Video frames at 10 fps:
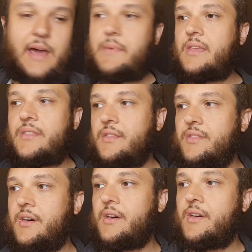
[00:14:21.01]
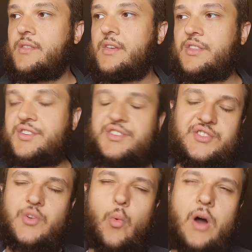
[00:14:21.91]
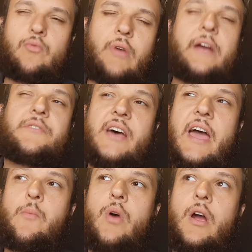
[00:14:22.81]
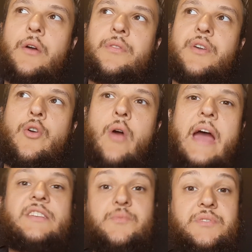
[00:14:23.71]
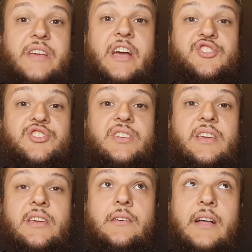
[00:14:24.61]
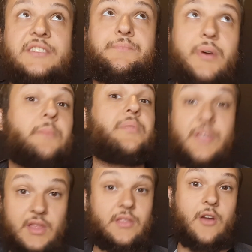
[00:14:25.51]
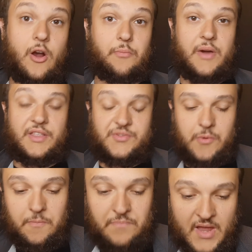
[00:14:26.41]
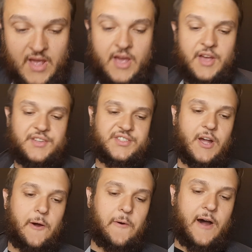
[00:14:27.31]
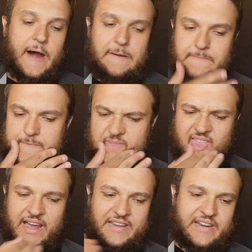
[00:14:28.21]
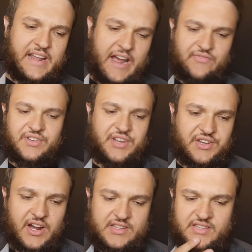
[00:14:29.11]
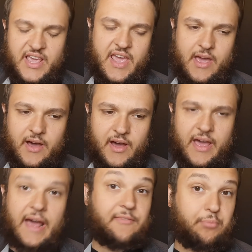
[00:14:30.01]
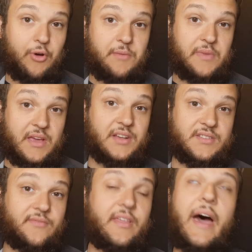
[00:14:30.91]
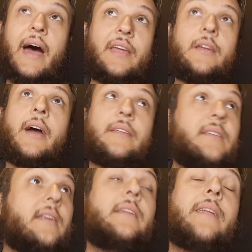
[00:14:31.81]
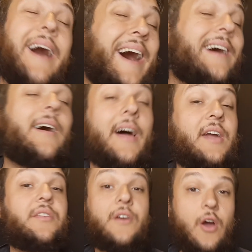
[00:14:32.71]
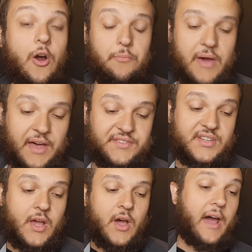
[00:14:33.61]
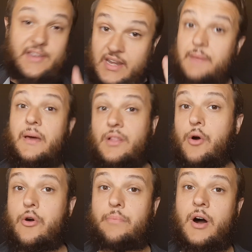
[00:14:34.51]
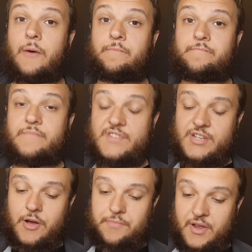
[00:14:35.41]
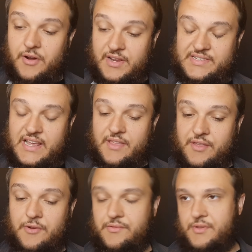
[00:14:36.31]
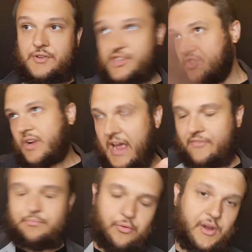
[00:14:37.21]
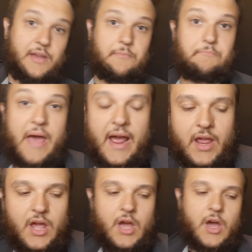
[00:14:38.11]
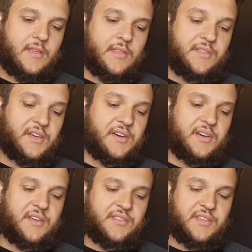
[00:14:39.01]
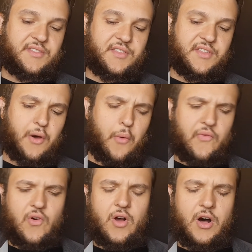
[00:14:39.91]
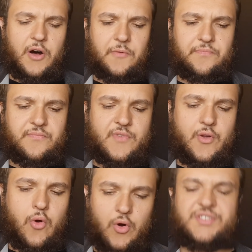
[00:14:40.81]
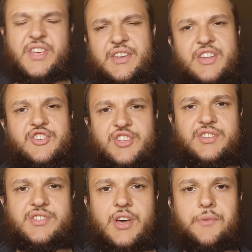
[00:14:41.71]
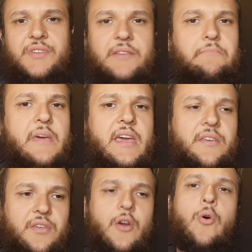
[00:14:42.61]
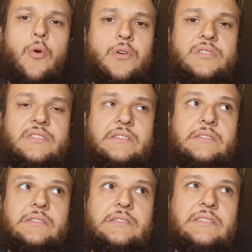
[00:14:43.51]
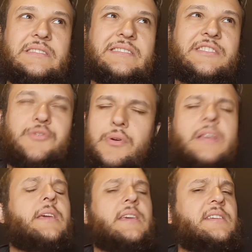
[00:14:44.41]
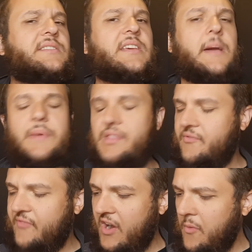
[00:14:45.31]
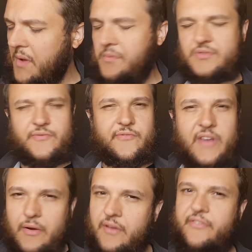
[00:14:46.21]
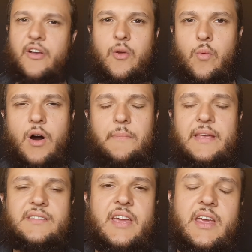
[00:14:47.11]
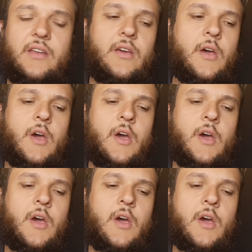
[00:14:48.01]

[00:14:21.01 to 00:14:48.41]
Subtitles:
I mean, this is the one rare time where the grass was actually less bumpy than the cart paths were. So I did have to deduct a half point because of that. I did not like the cart paths. I did get my logo ball, so there is your half point back. The overall course conditions, though, did make the course sort of easy. I mean, the fairway was very, very well maintained.